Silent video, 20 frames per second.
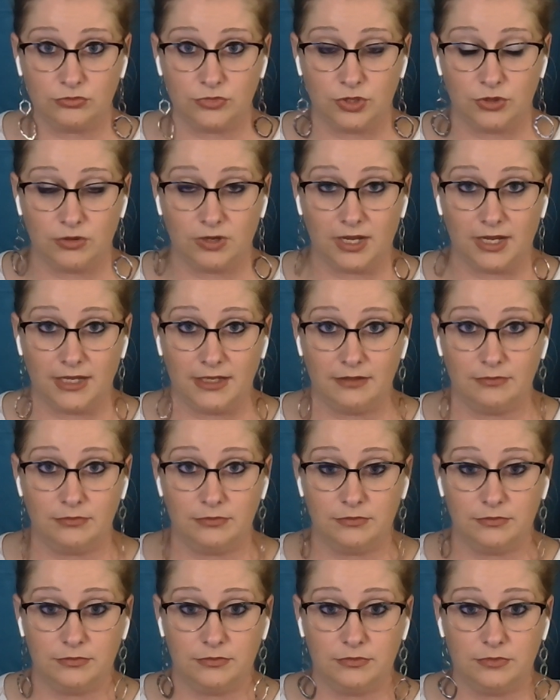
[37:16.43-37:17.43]
okay?
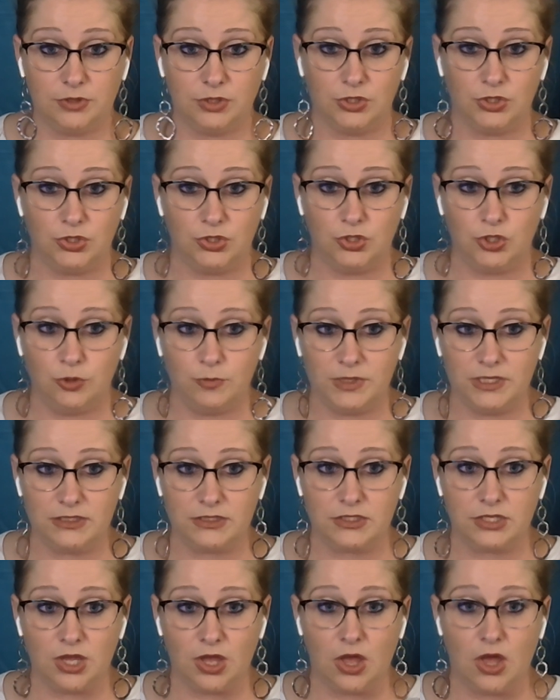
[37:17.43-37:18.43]

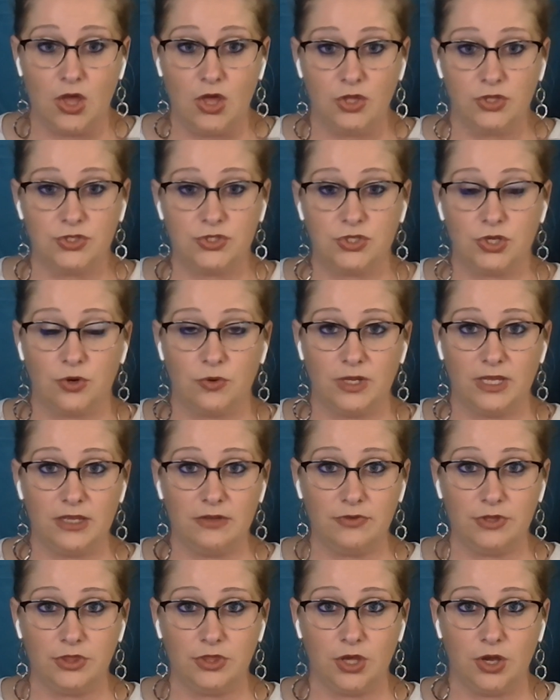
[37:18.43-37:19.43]
Humans. So
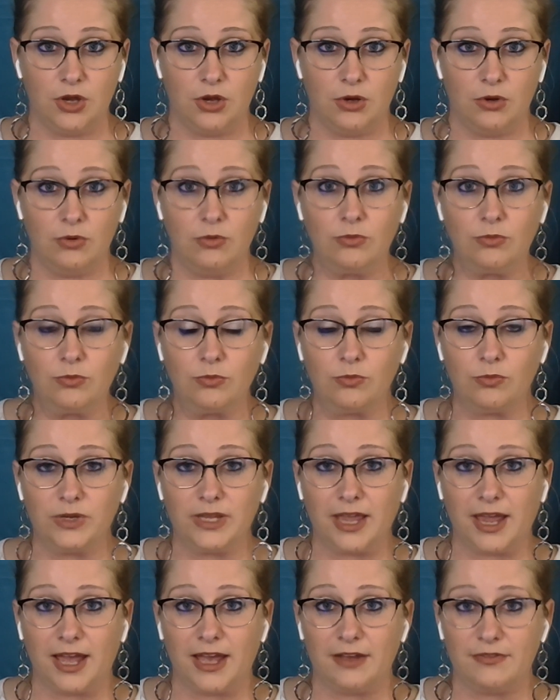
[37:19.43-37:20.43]
even though
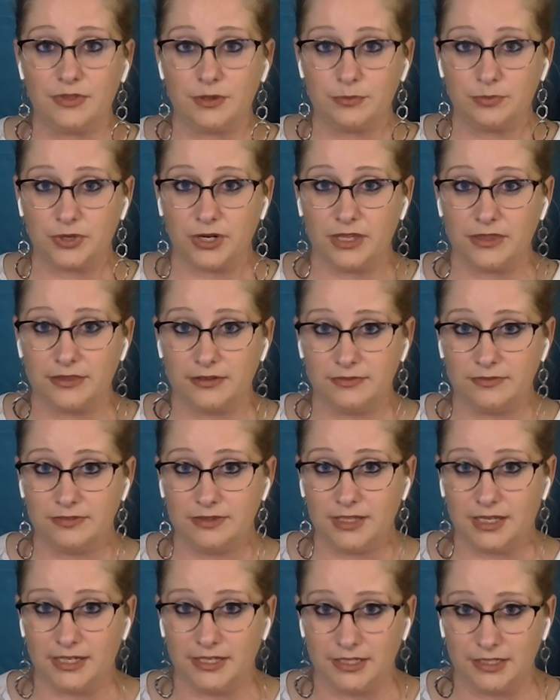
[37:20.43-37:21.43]
we have the breath
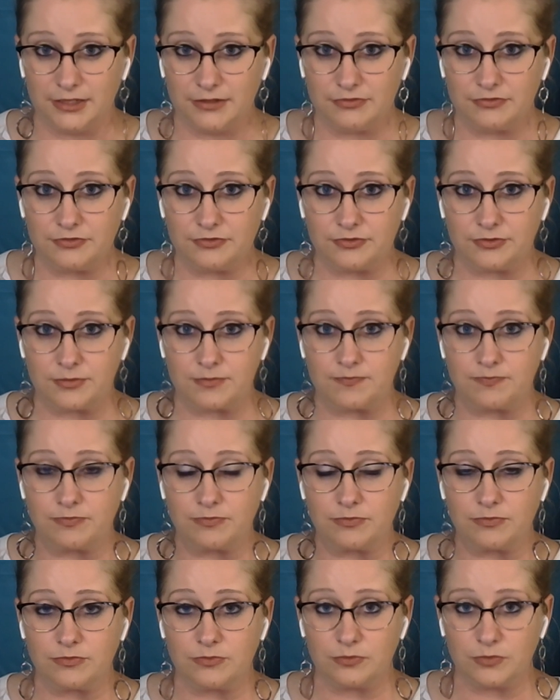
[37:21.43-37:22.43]
of life,
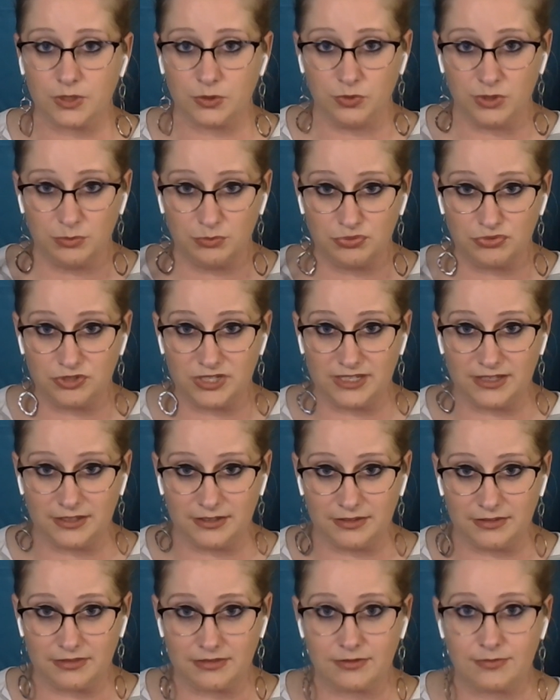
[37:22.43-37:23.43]
we
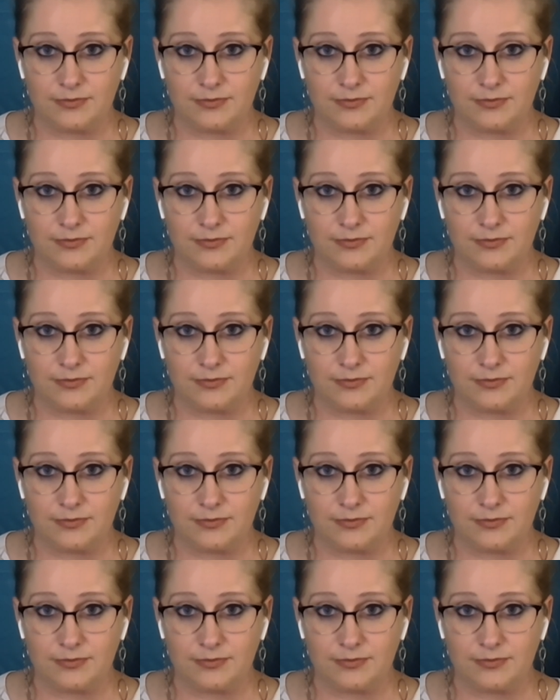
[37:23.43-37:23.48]
breathe,